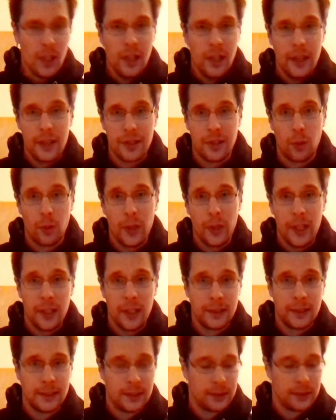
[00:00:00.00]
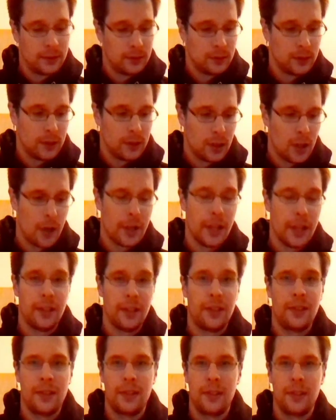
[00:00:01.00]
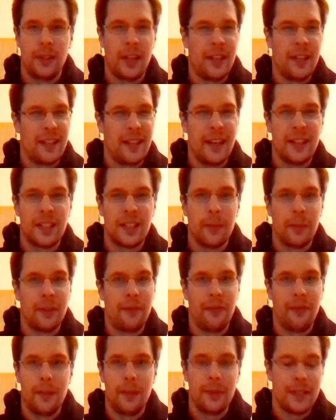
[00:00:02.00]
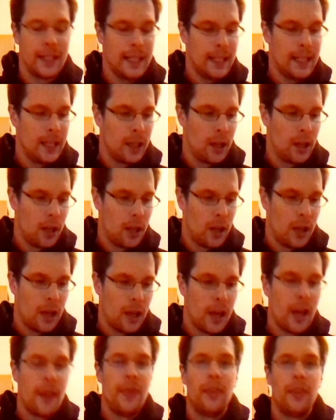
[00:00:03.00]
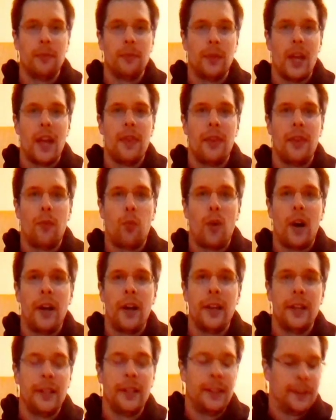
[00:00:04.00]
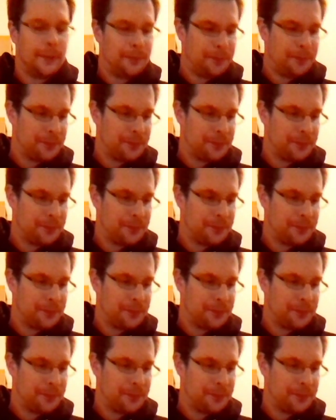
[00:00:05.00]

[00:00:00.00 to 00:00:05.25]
is the wheel on it. They say it's a bit flimsy, and the wire